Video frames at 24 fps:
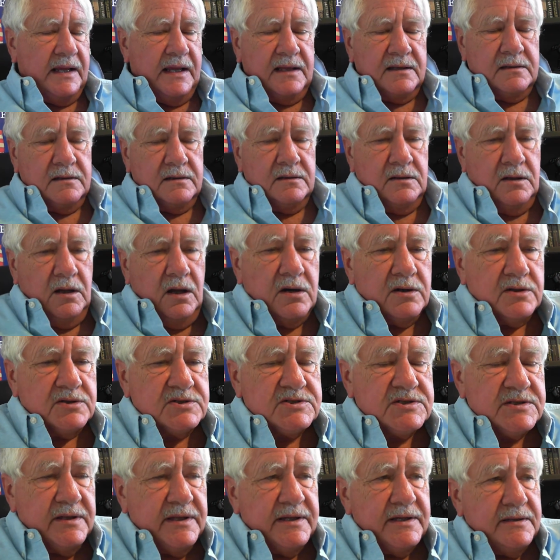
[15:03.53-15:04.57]
and
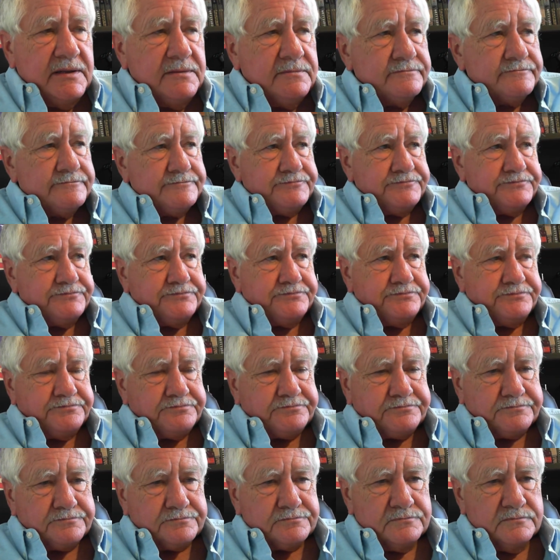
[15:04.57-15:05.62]
largely,
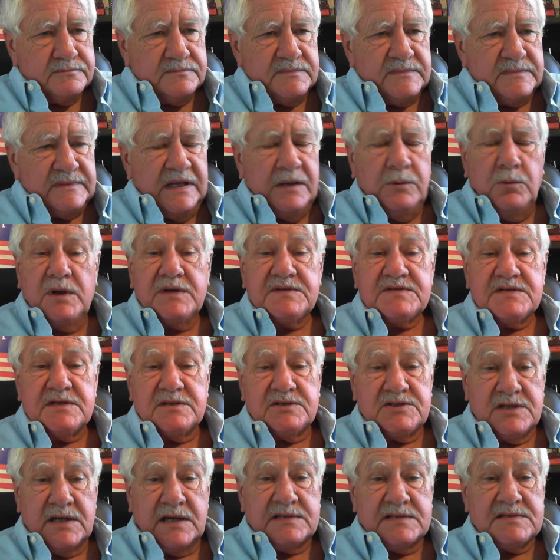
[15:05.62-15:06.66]
it
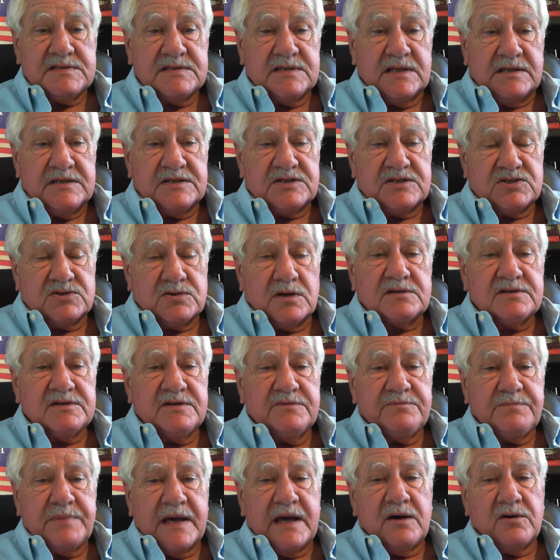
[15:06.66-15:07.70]
wasn't just the
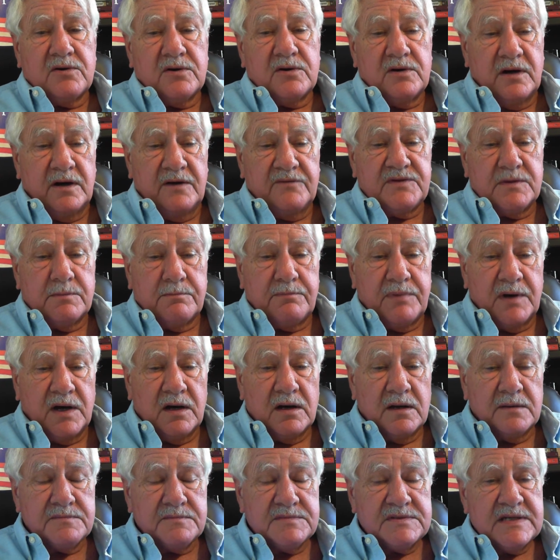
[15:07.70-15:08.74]
destructive power of the
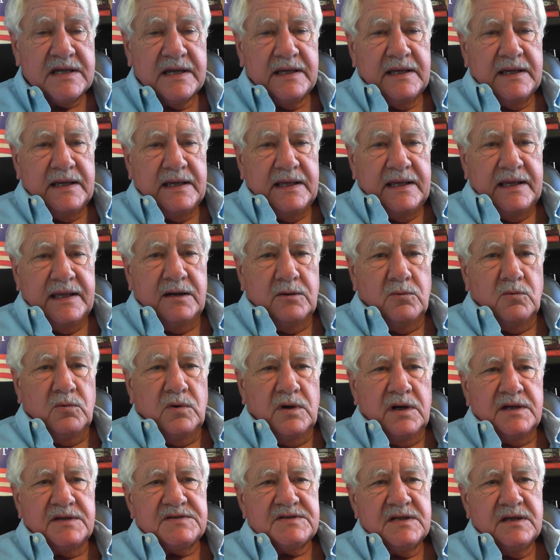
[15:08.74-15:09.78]
bombs, it
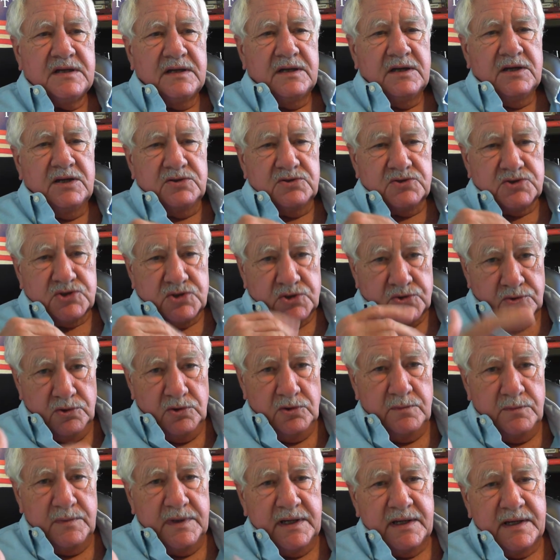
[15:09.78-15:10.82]
was
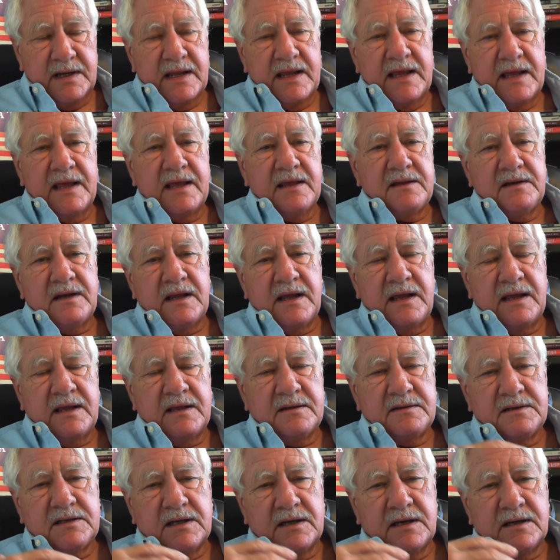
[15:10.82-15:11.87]
Truman and
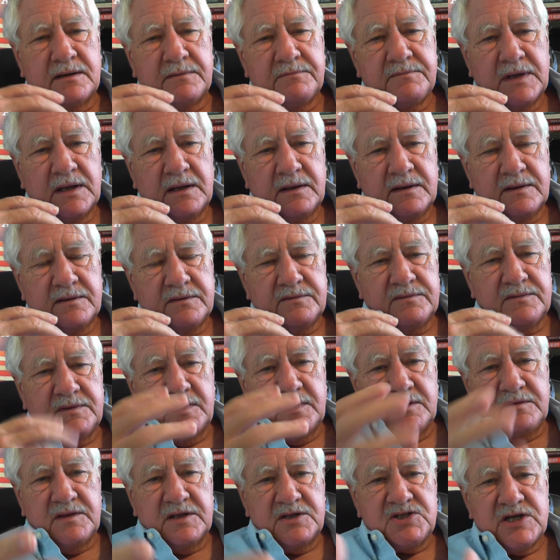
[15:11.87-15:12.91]
and uh,
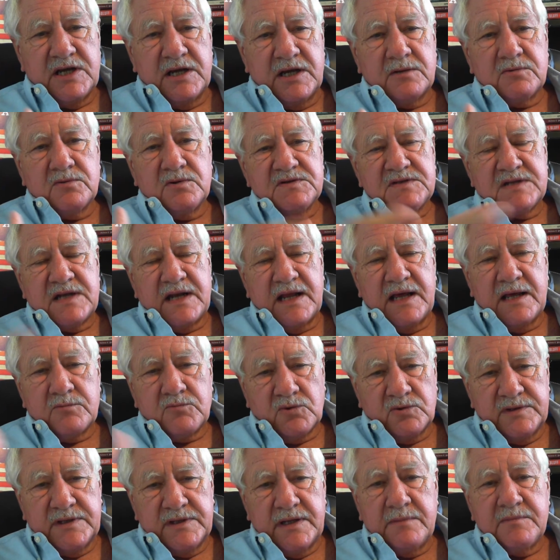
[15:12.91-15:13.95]
the the generals and
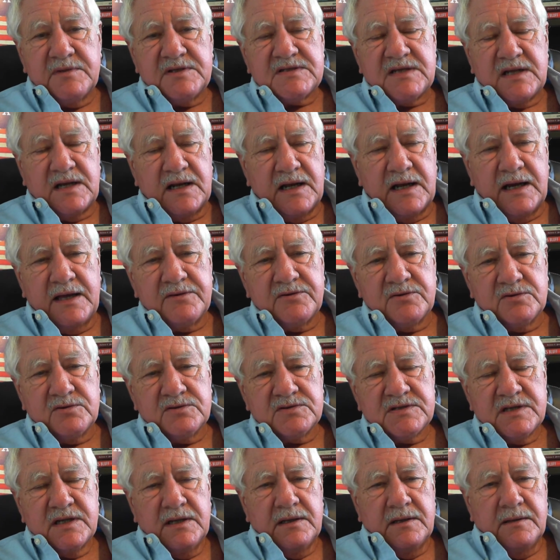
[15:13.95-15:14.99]
Admiral Nimitz and others